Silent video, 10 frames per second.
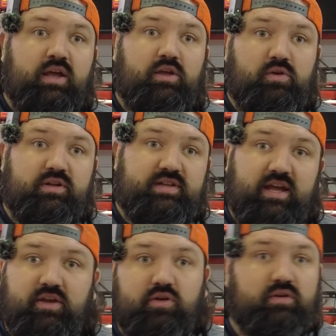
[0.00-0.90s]
you can
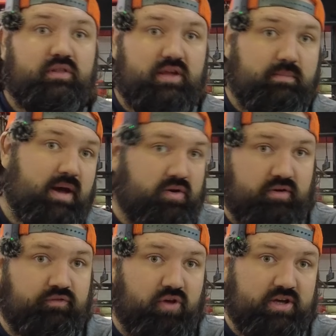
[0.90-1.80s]
take the amount of
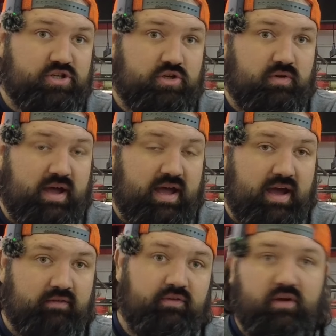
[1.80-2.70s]
deflection you
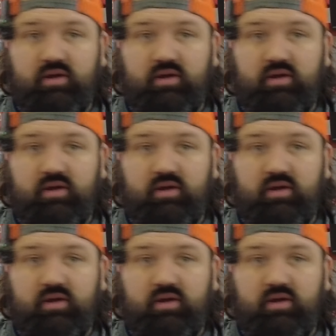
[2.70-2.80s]
have,